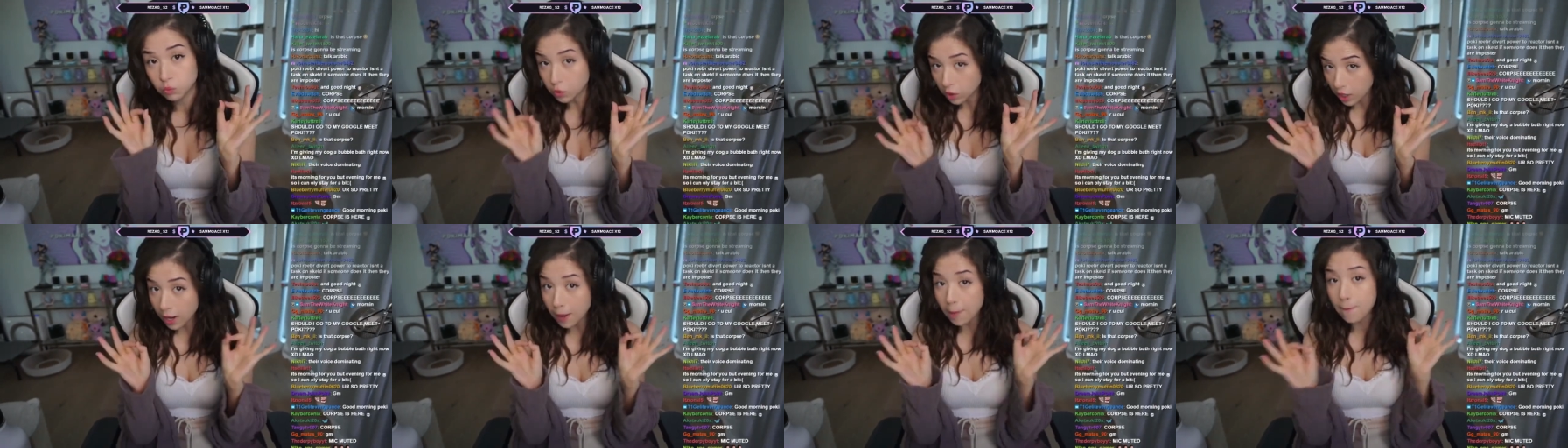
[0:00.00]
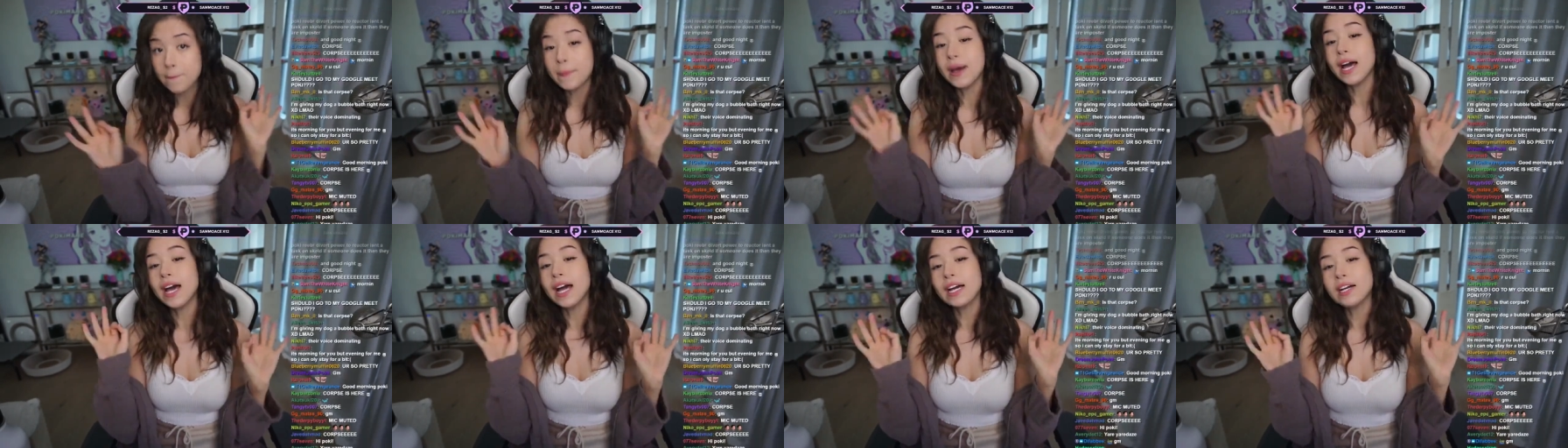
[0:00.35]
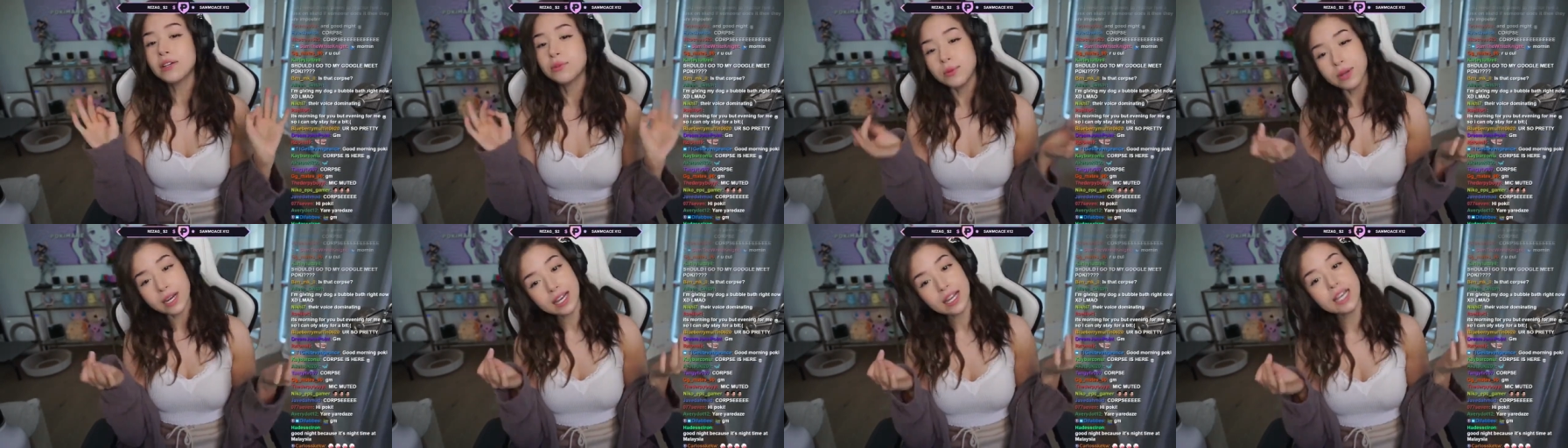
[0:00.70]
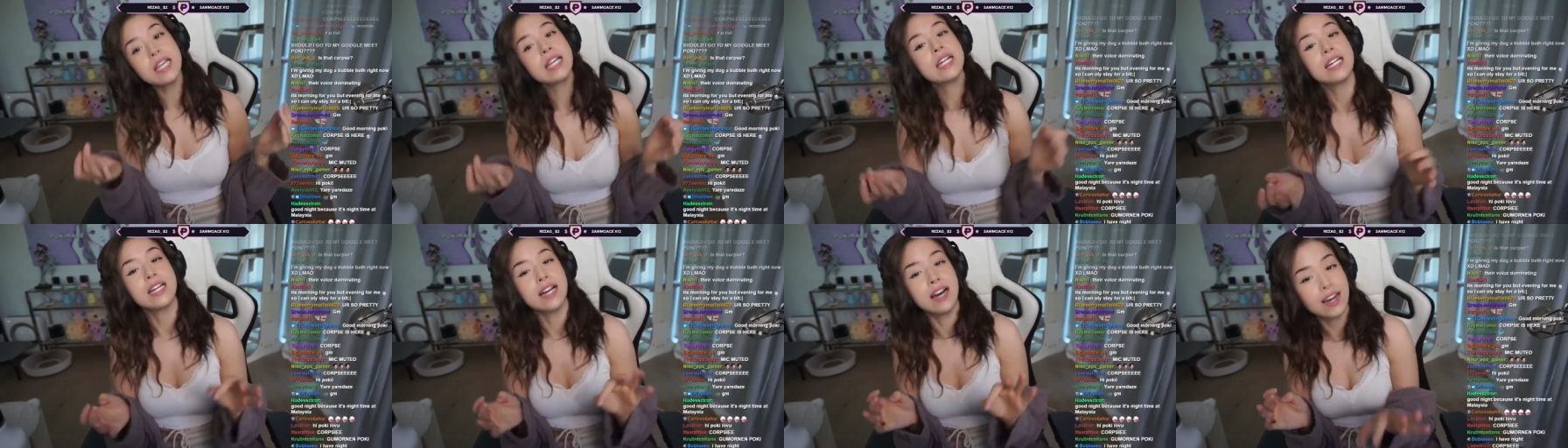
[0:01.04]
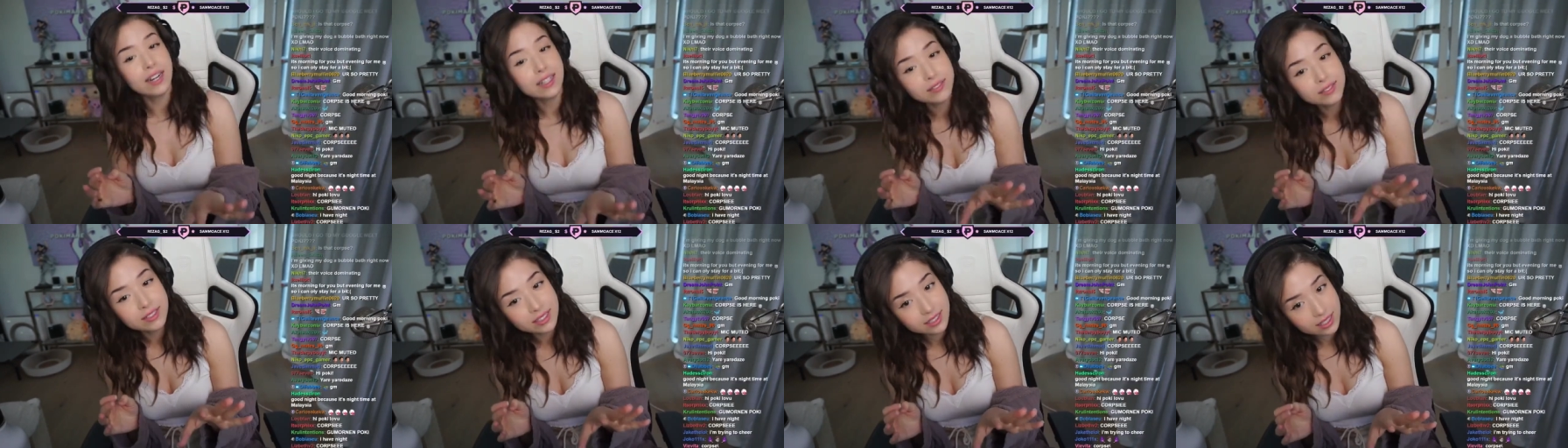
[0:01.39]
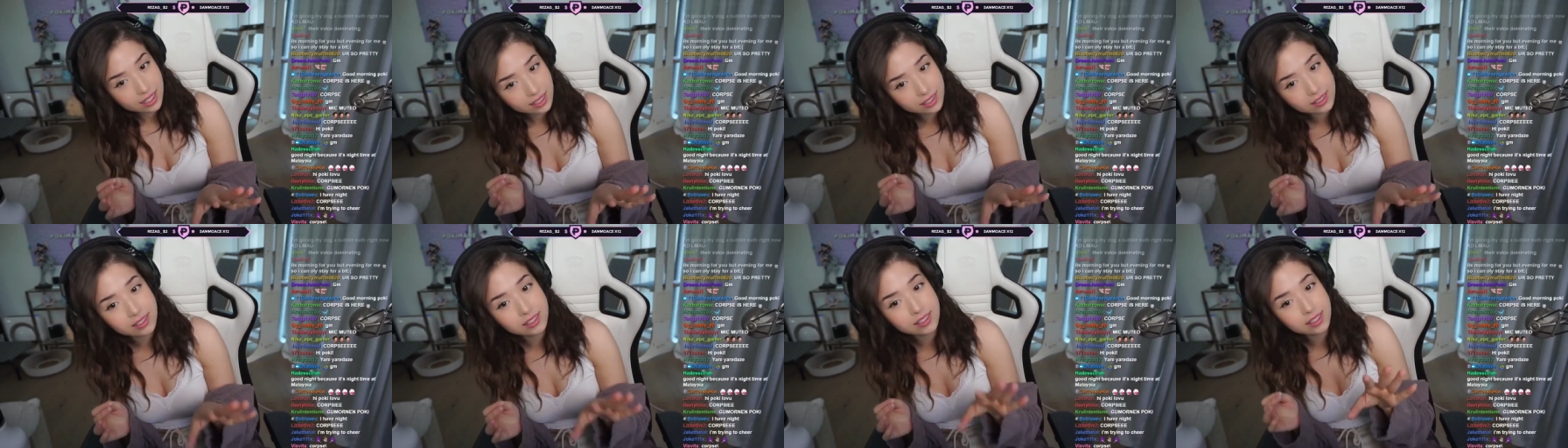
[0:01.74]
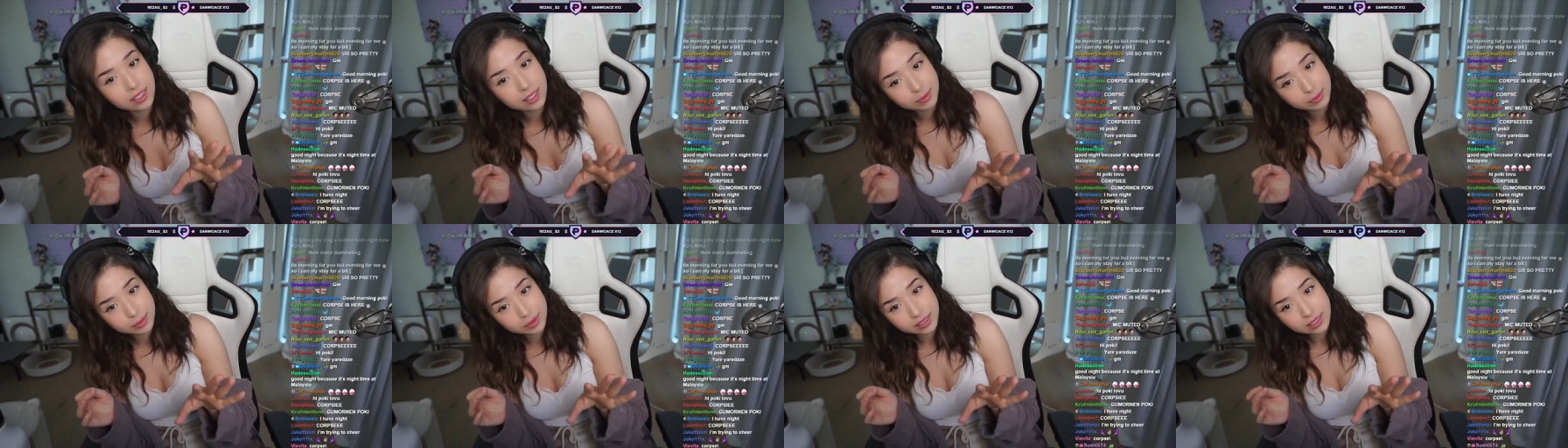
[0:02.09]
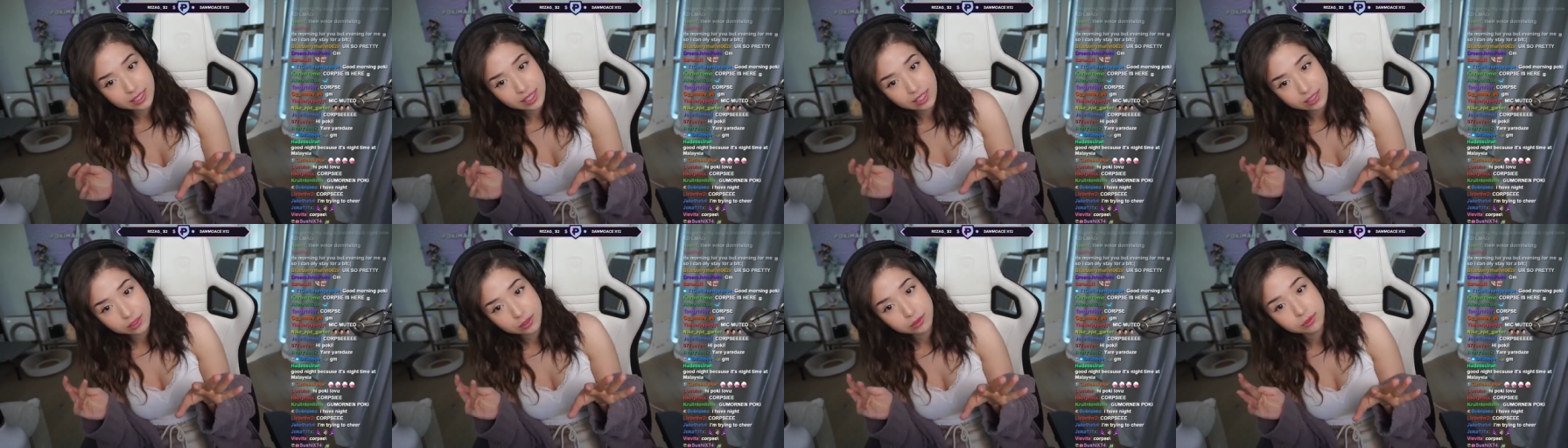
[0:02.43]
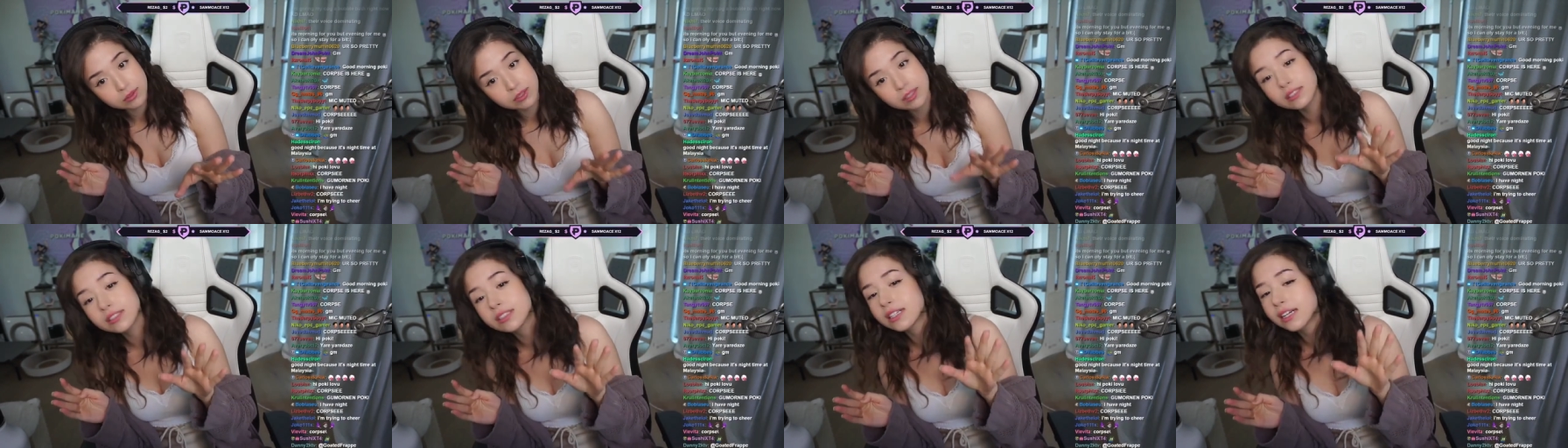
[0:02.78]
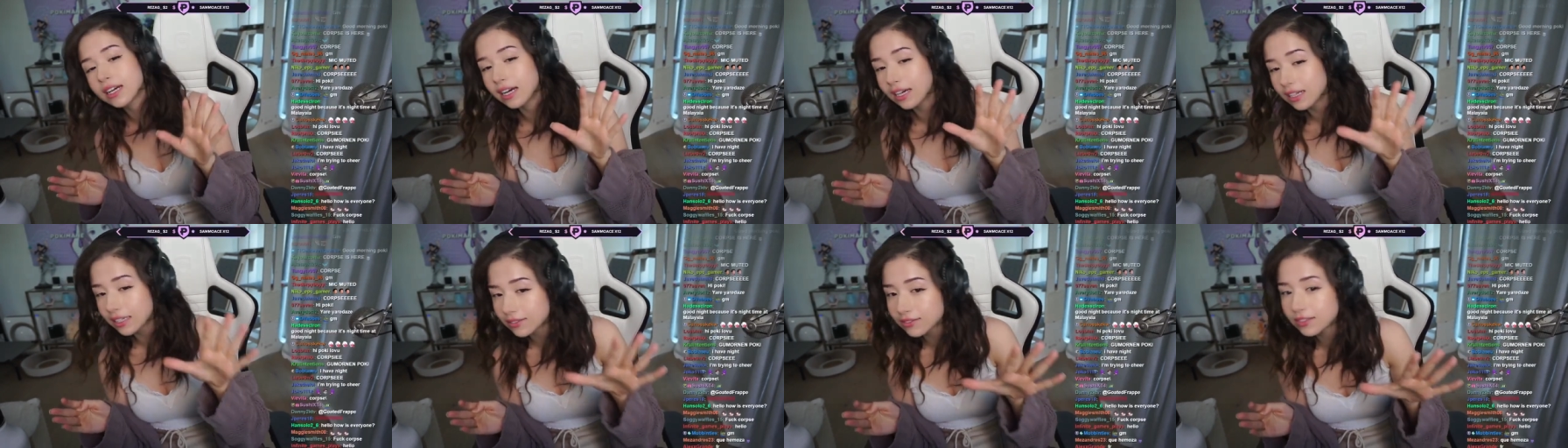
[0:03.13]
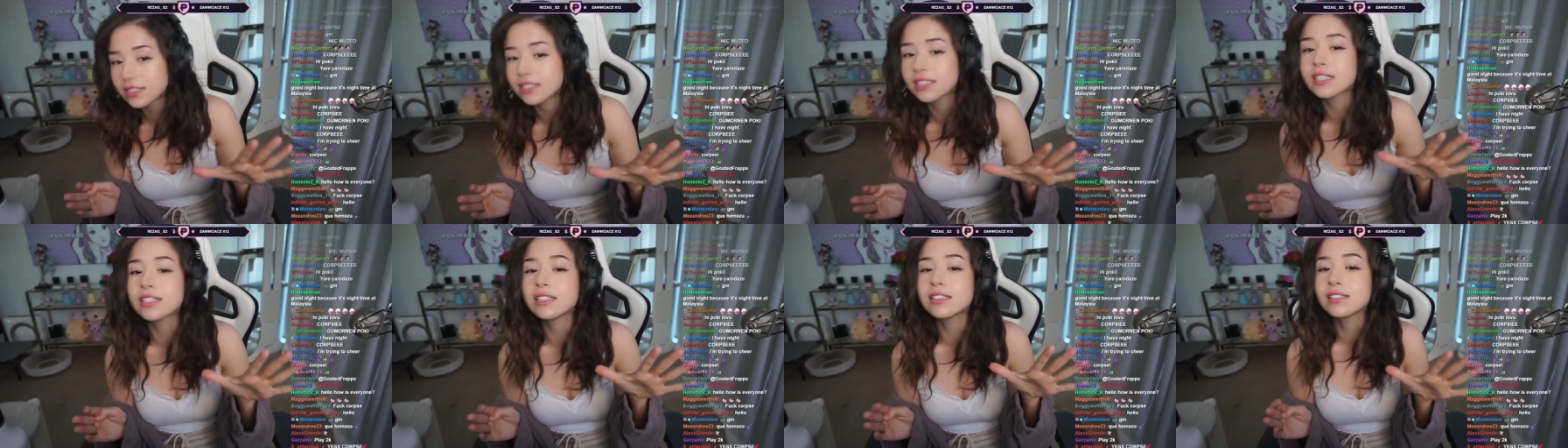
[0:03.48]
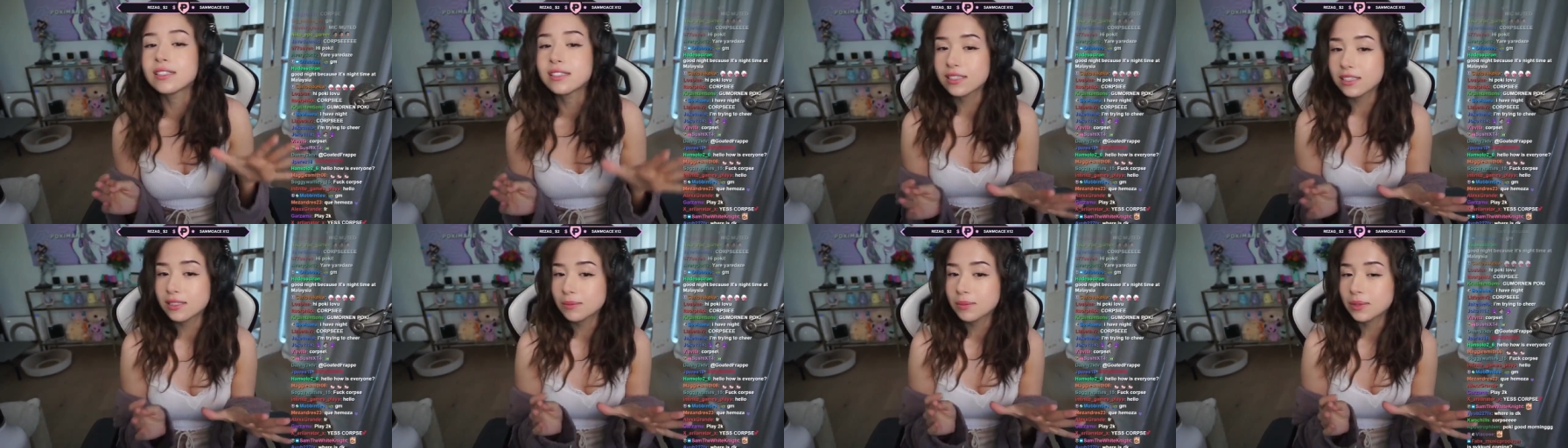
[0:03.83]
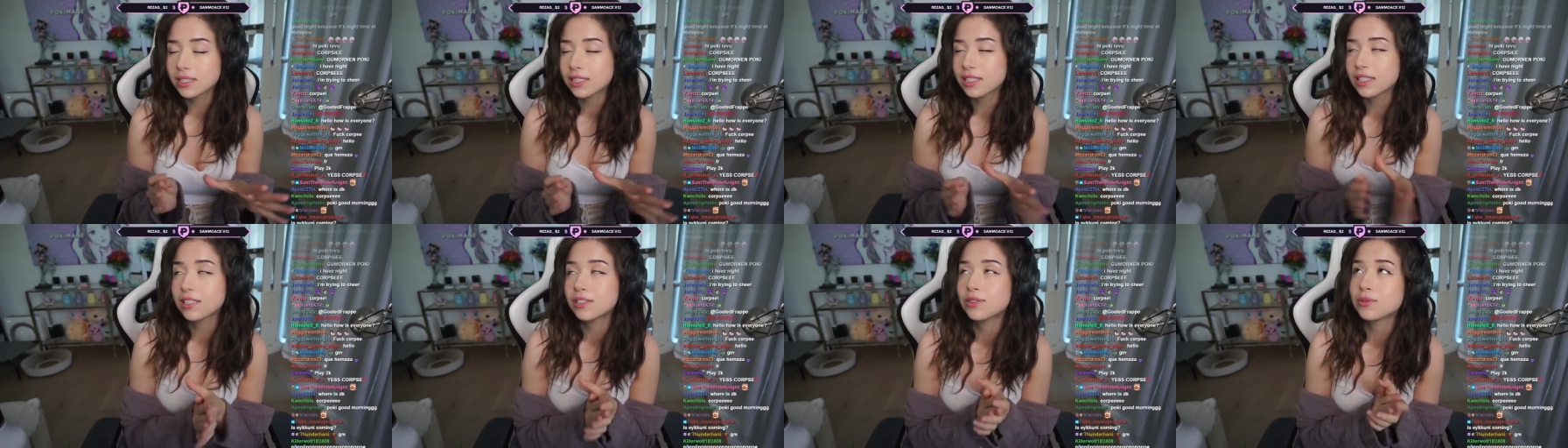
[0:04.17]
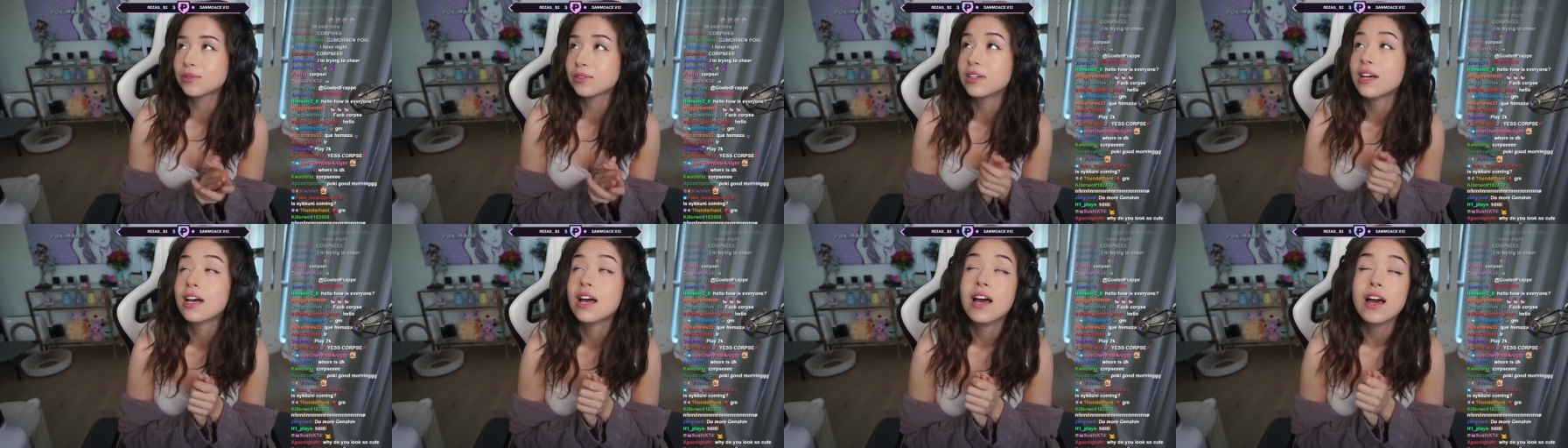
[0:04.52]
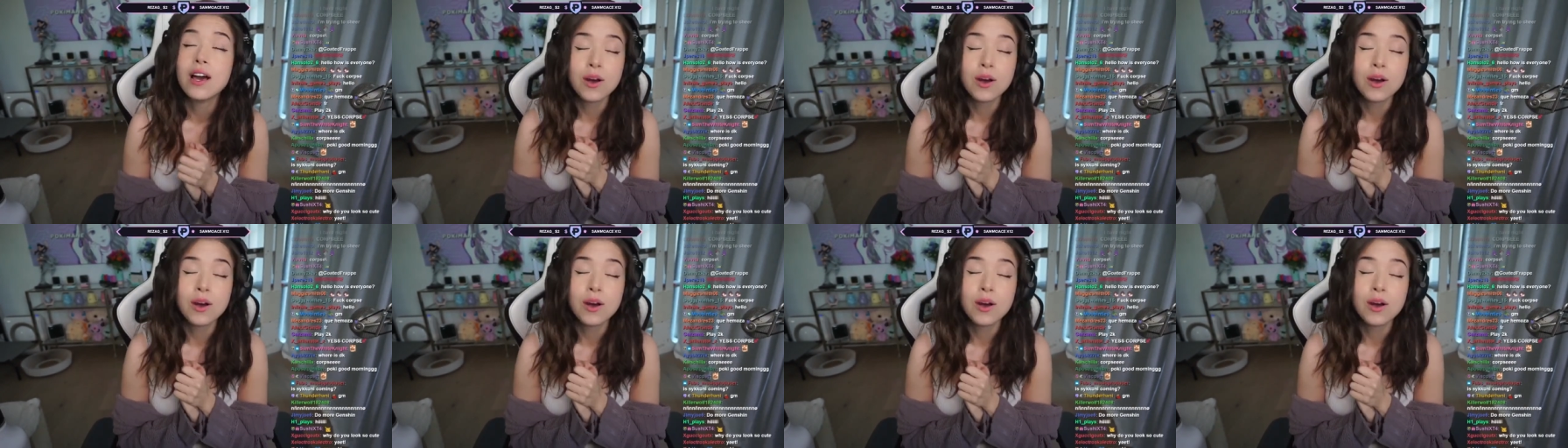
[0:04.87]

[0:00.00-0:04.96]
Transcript: Not bad, right? Kind of a nice sleep schedule. Kind of a nice sleep schedule.